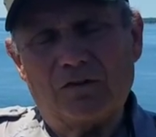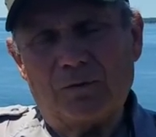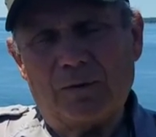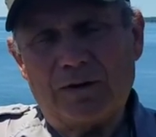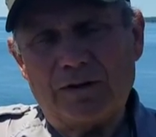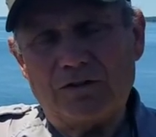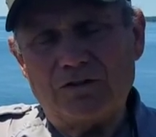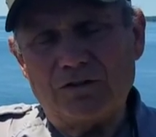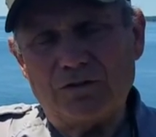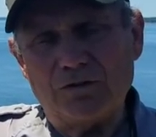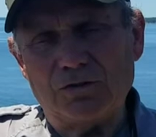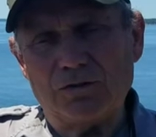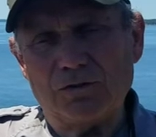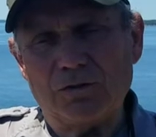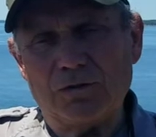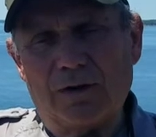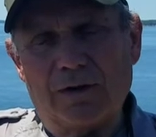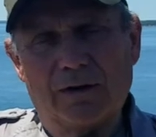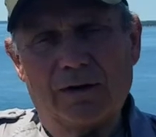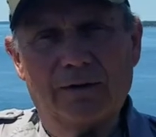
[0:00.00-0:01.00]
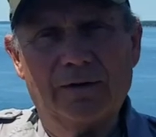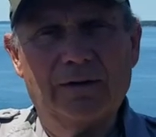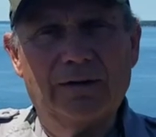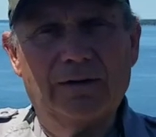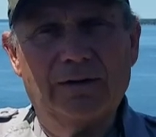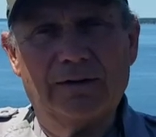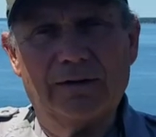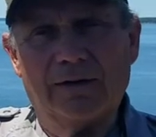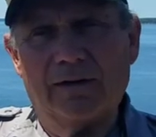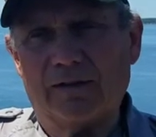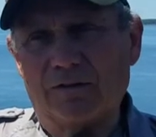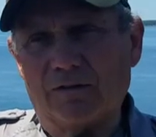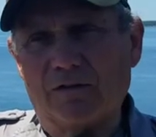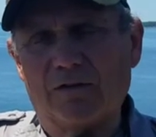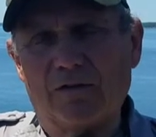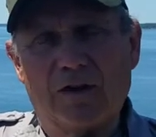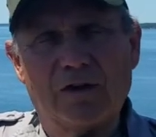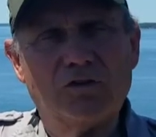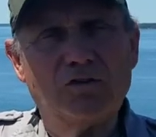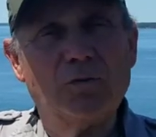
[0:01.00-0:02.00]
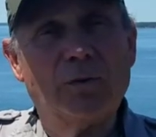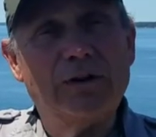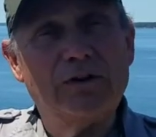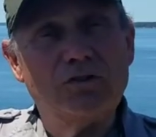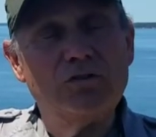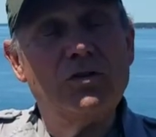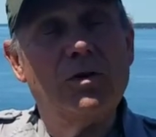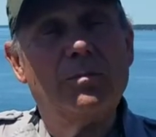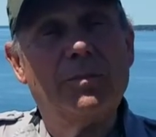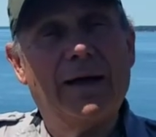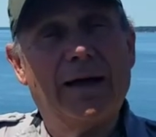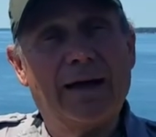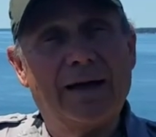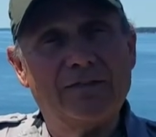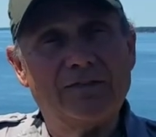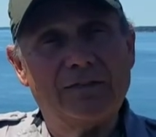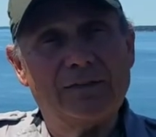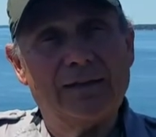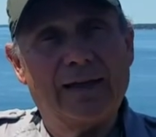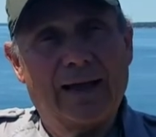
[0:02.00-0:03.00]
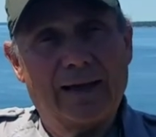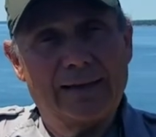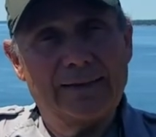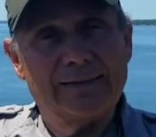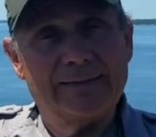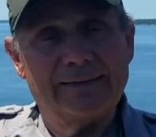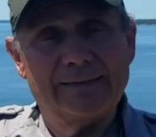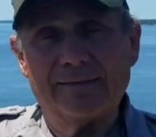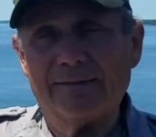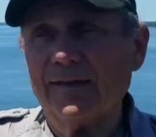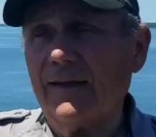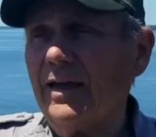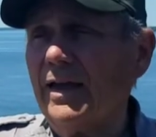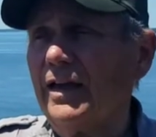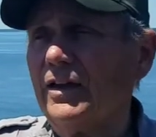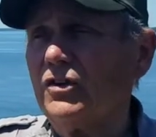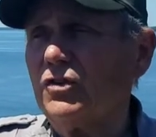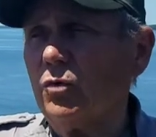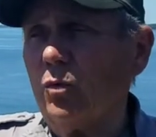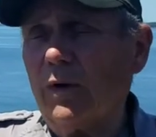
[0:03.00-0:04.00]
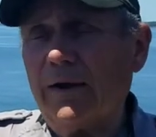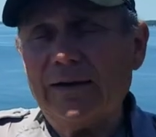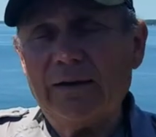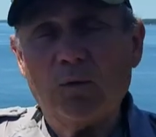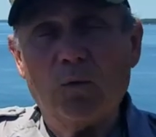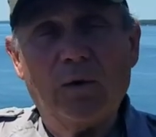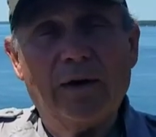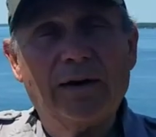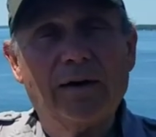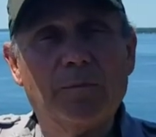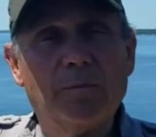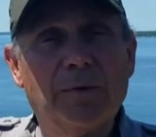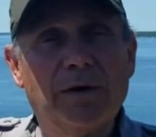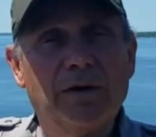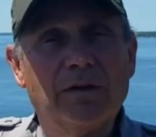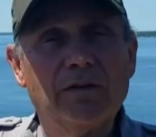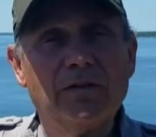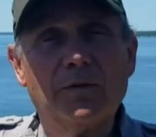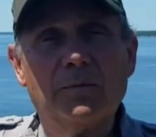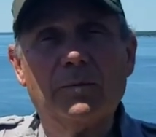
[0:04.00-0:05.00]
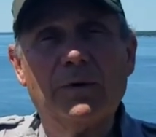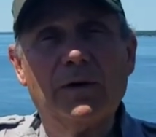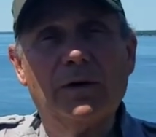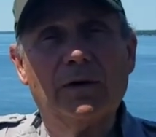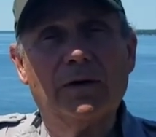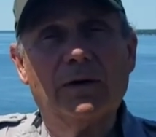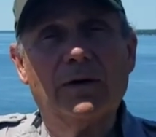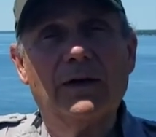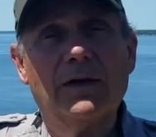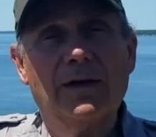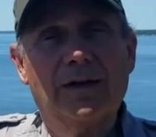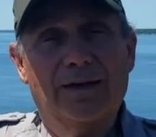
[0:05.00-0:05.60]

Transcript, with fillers: 22 are in uh, uh, 22 Apostle Islands. Okay. 21 are part of the park.